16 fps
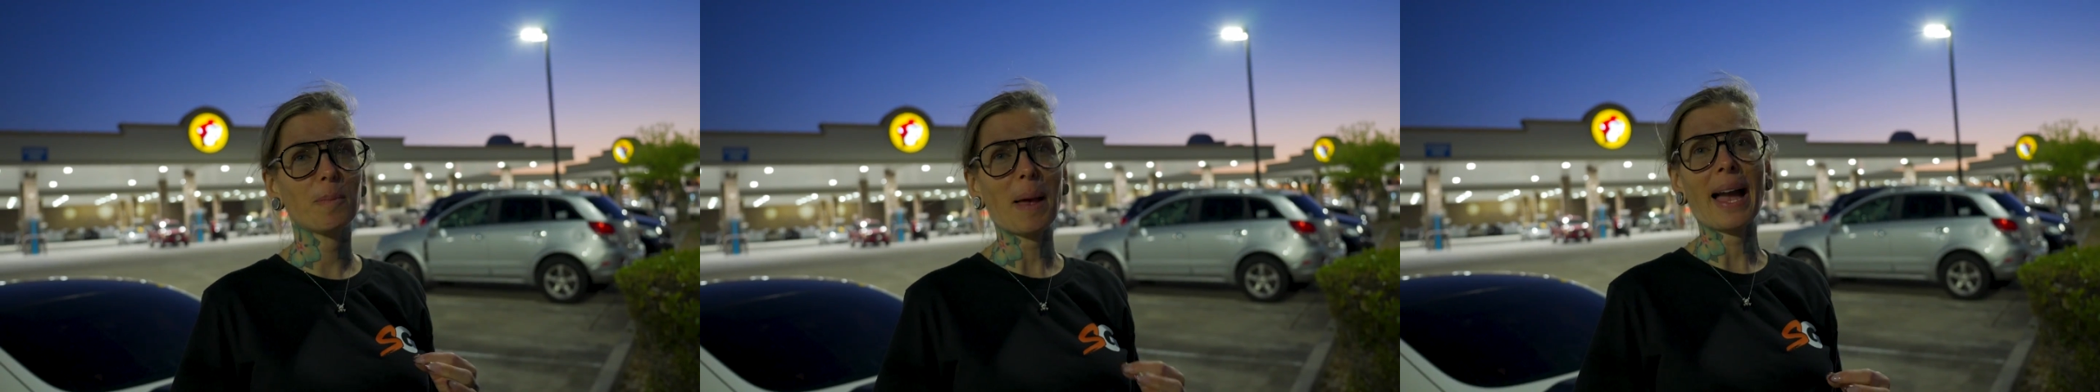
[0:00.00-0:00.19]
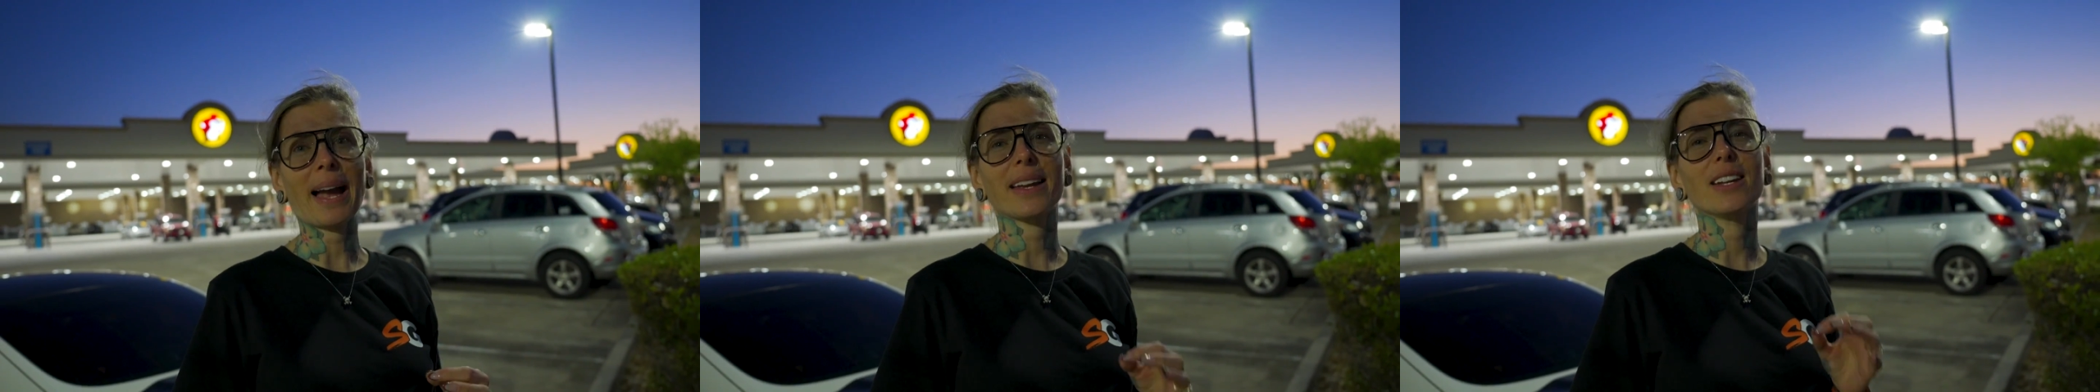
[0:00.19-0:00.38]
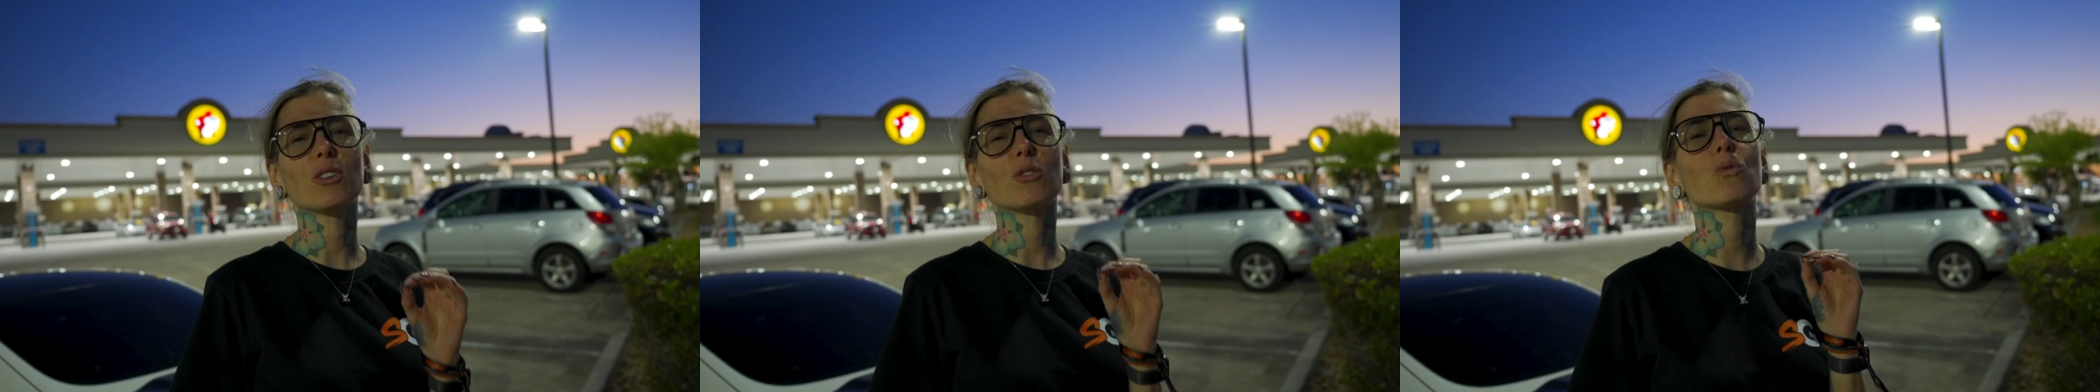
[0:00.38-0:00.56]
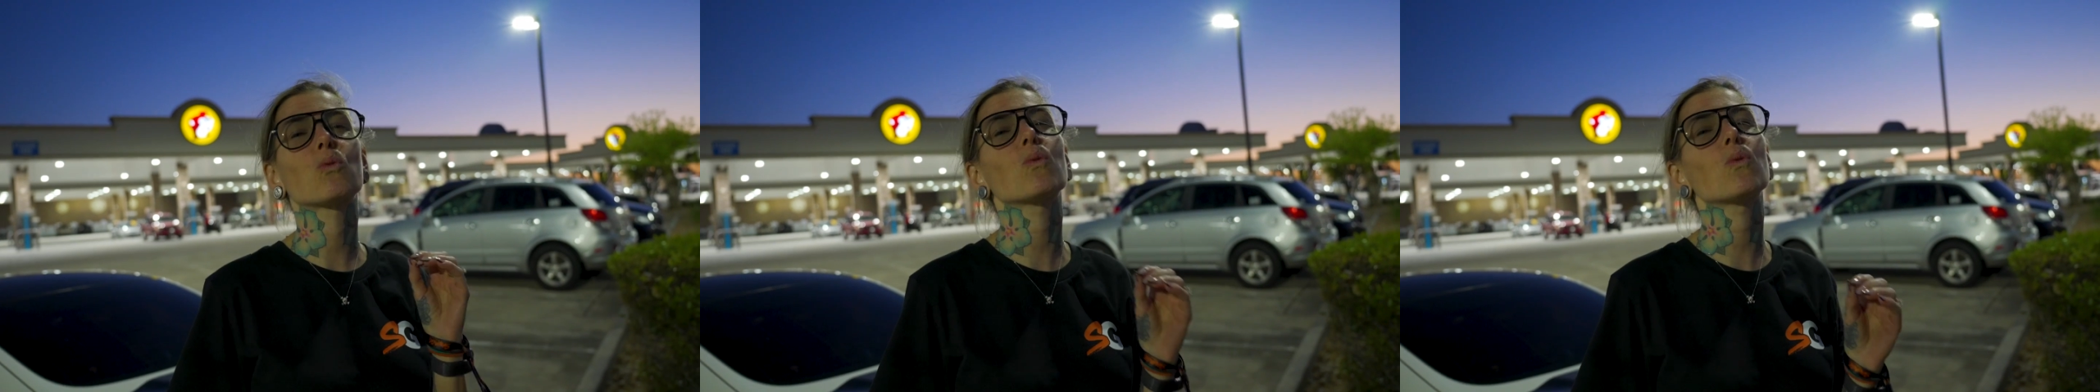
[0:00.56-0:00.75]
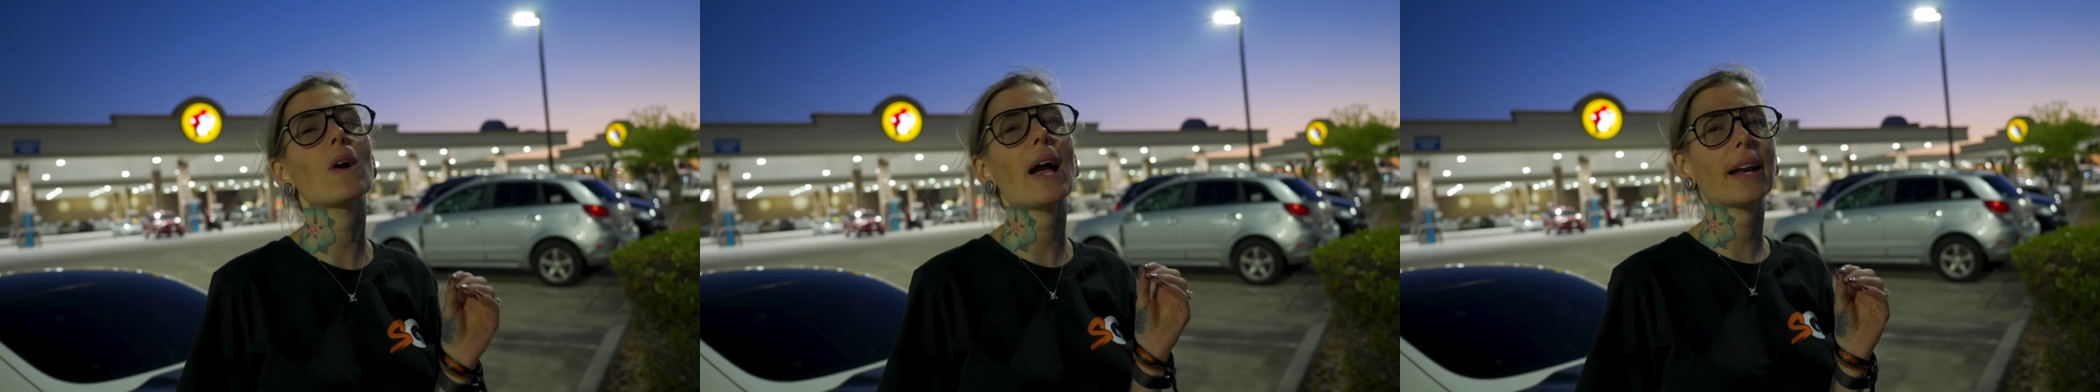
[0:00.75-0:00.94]
back in
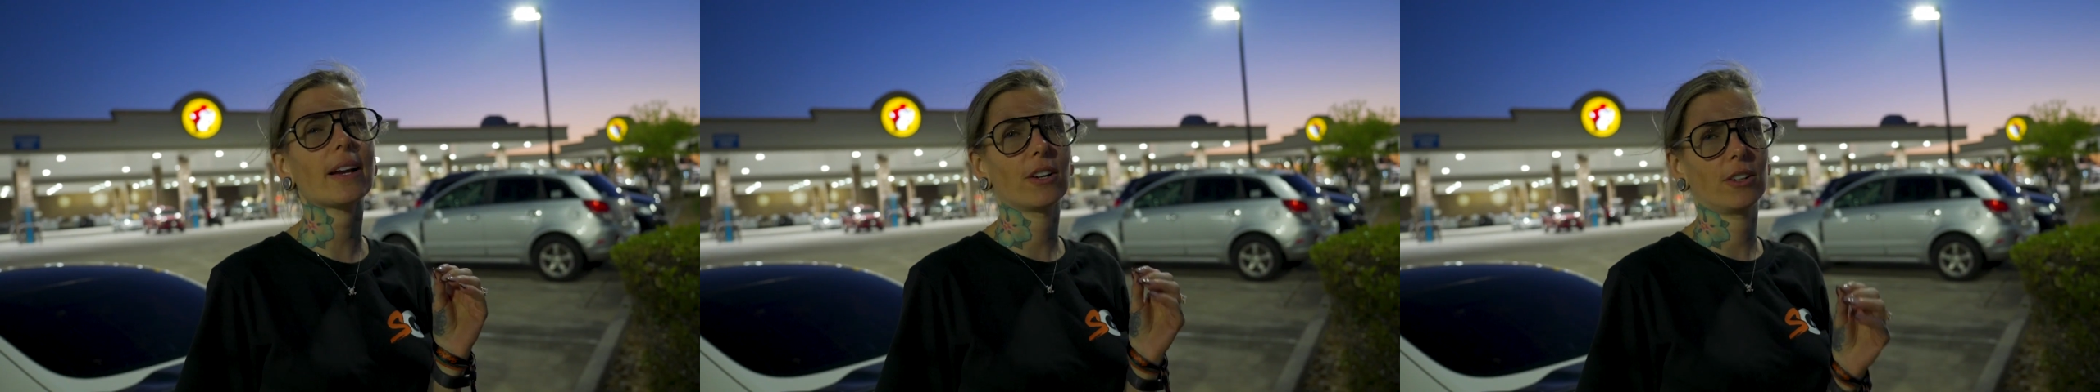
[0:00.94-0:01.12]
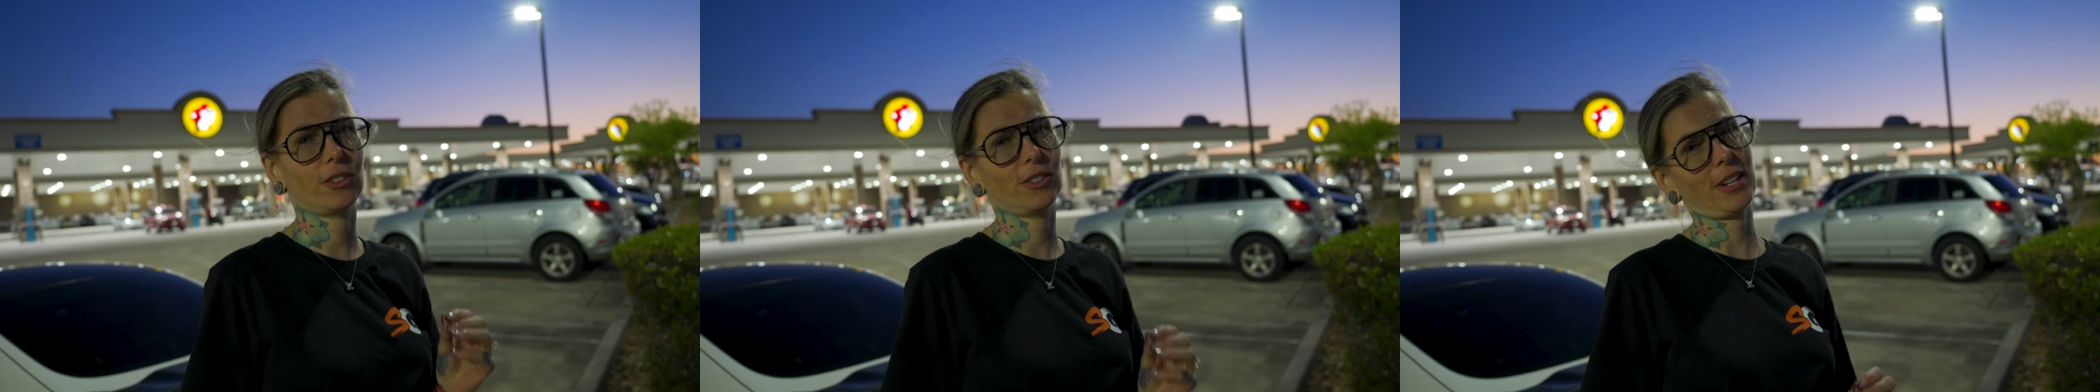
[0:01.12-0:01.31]
record